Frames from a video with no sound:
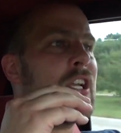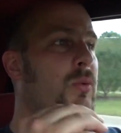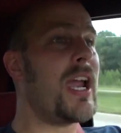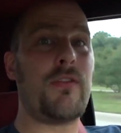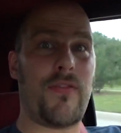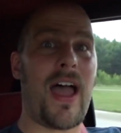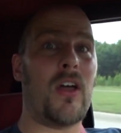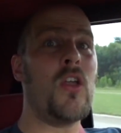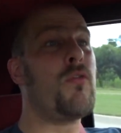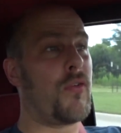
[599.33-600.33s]
great
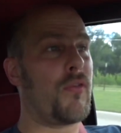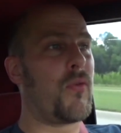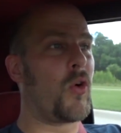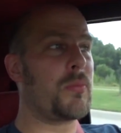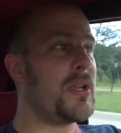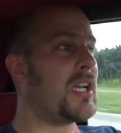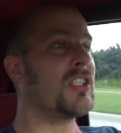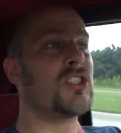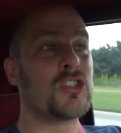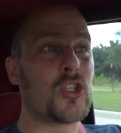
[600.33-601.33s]
value for Ford
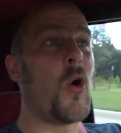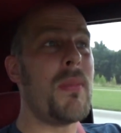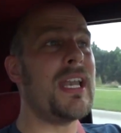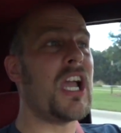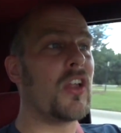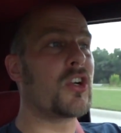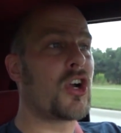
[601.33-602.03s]
because so many other